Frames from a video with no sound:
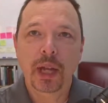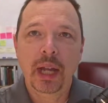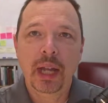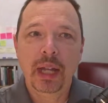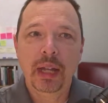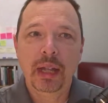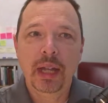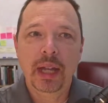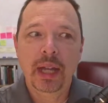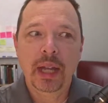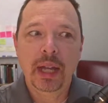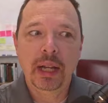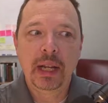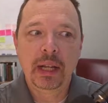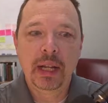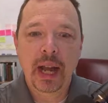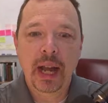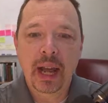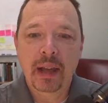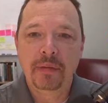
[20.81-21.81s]
and
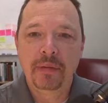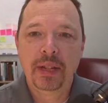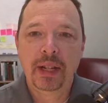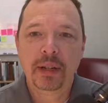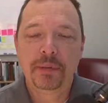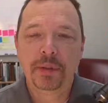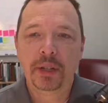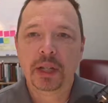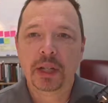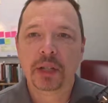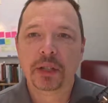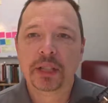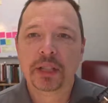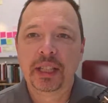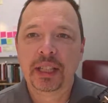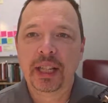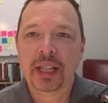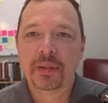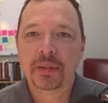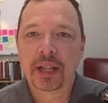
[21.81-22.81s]
then have difficulty
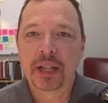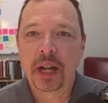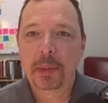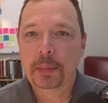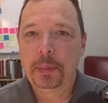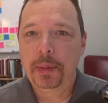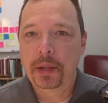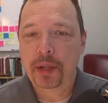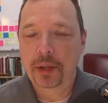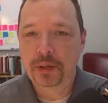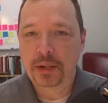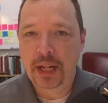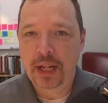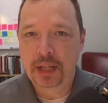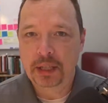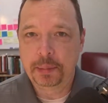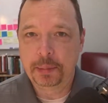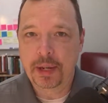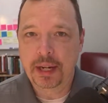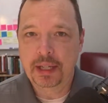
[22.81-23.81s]
living up to those
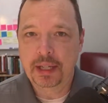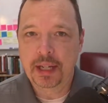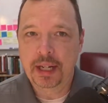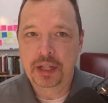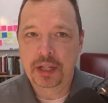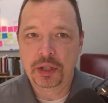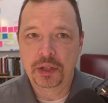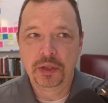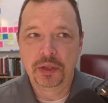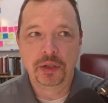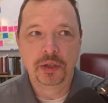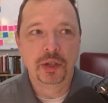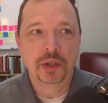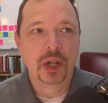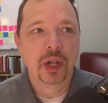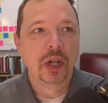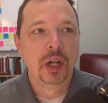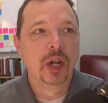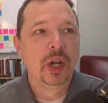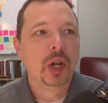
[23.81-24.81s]
expectations.
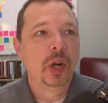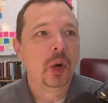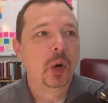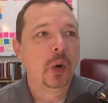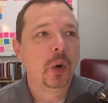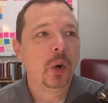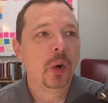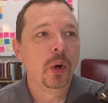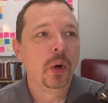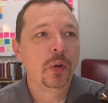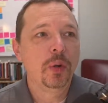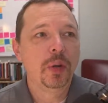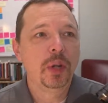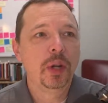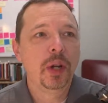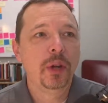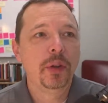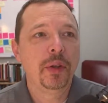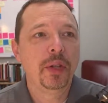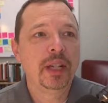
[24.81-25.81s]
Or, you
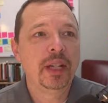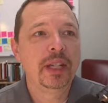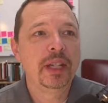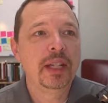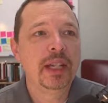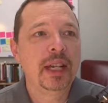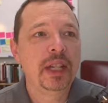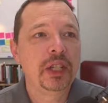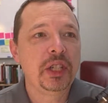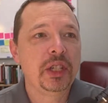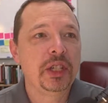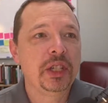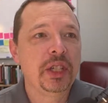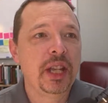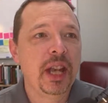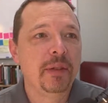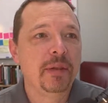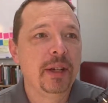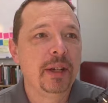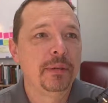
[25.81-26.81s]
know, the conditions
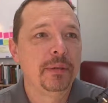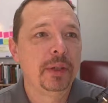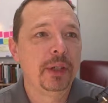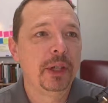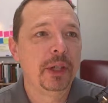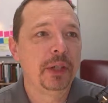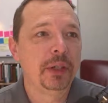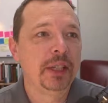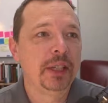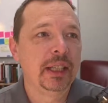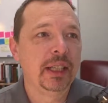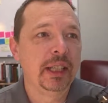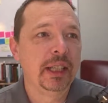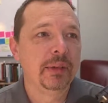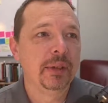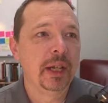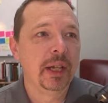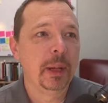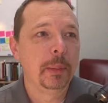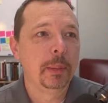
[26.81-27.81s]
have difficulty
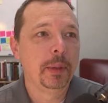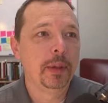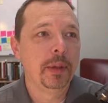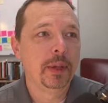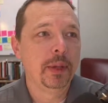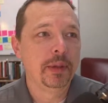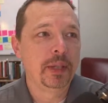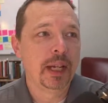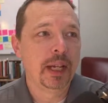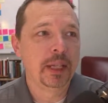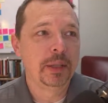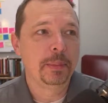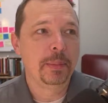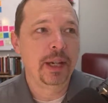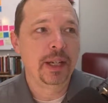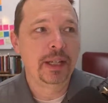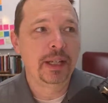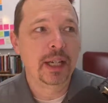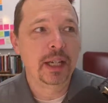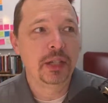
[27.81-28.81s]
living up to those
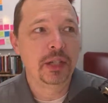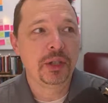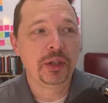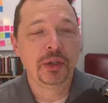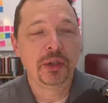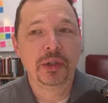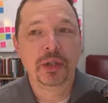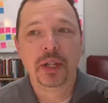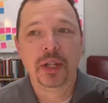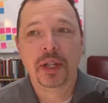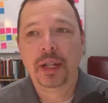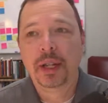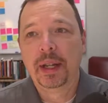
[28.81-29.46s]
expectations.